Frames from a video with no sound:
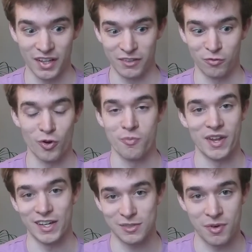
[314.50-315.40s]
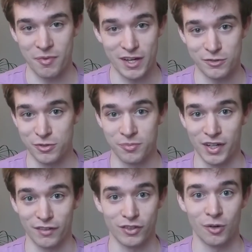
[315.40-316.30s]
room next to my bedroom
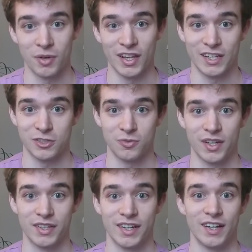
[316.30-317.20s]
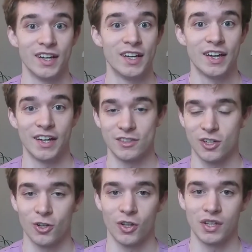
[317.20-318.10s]
and I've got my lecture right there, and it's
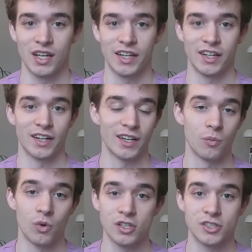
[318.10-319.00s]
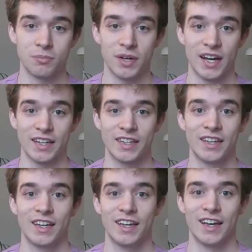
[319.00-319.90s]
all online and I can watch it back.
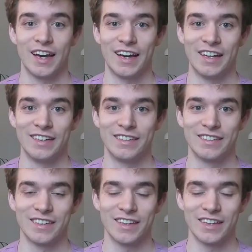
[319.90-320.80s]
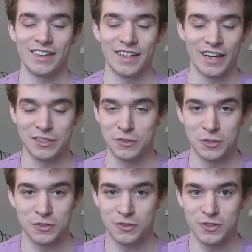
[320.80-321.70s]
And that is
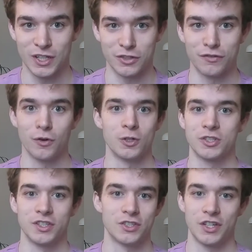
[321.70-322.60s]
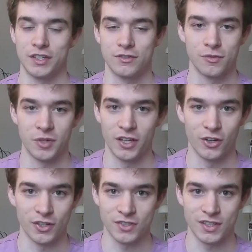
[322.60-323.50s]
just such a fortunate change for me,
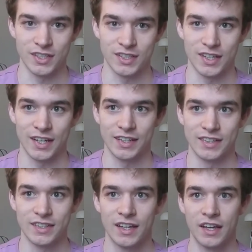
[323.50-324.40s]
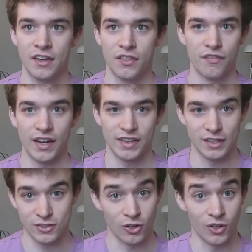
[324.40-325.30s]
honestly. And the fact that
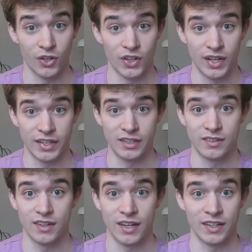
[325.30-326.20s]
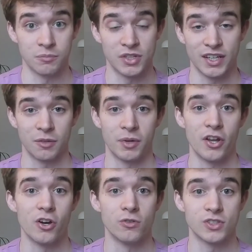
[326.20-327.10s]
it's all online and I'm taking my
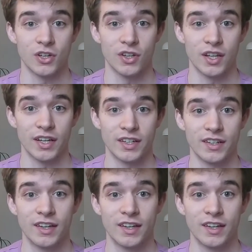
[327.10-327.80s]
notes online